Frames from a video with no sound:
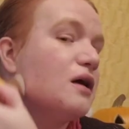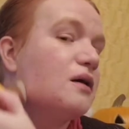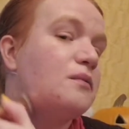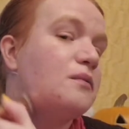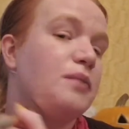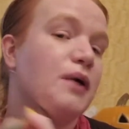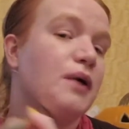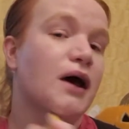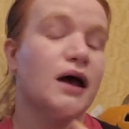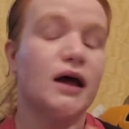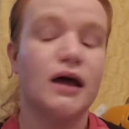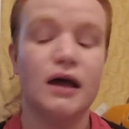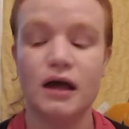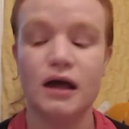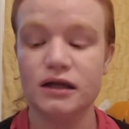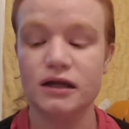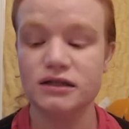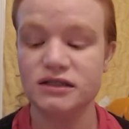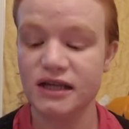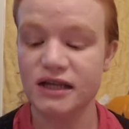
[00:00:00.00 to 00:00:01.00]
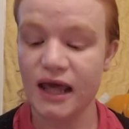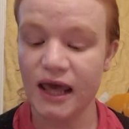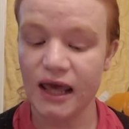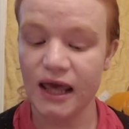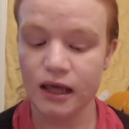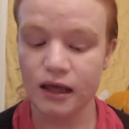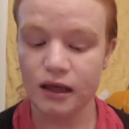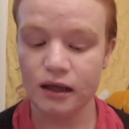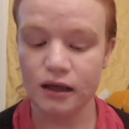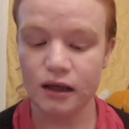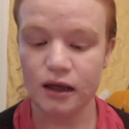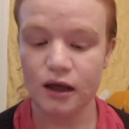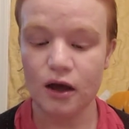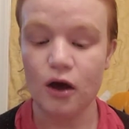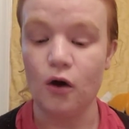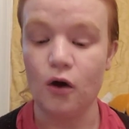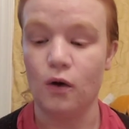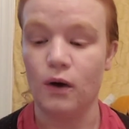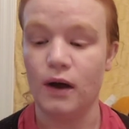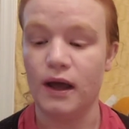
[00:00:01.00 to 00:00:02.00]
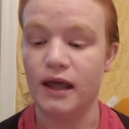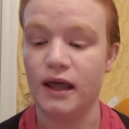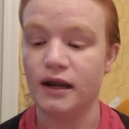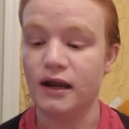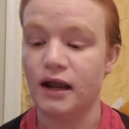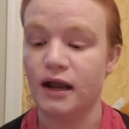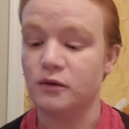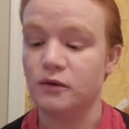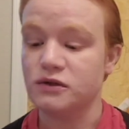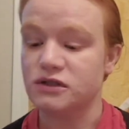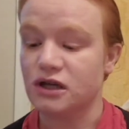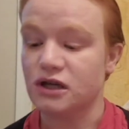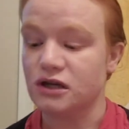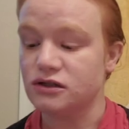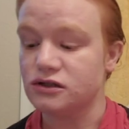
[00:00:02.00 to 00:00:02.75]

But today, oh, and I was